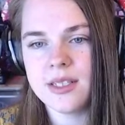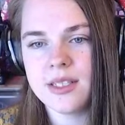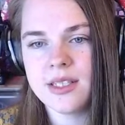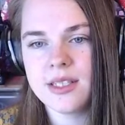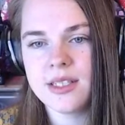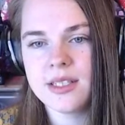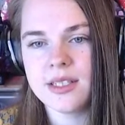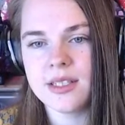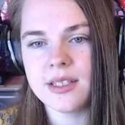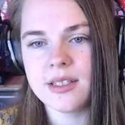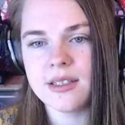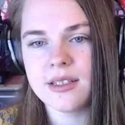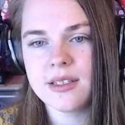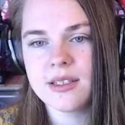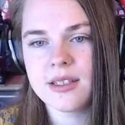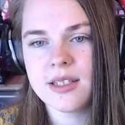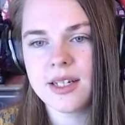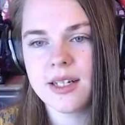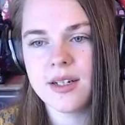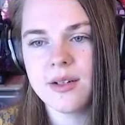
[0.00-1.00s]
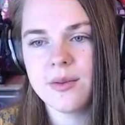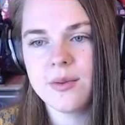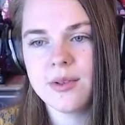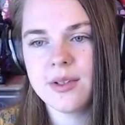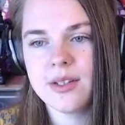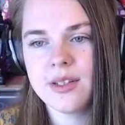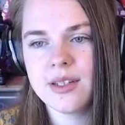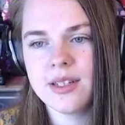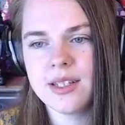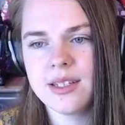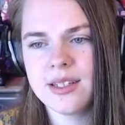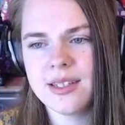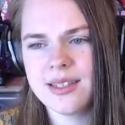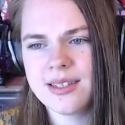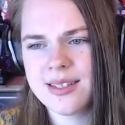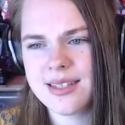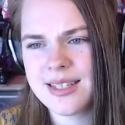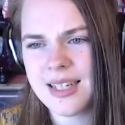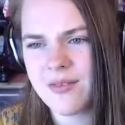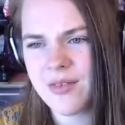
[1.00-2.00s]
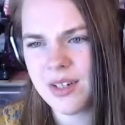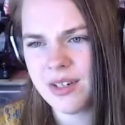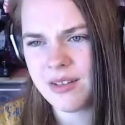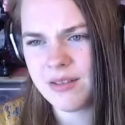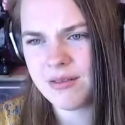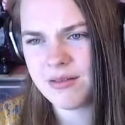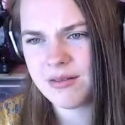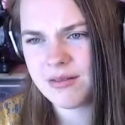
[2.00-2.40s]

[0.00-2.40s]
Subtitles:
distance, and it's 7.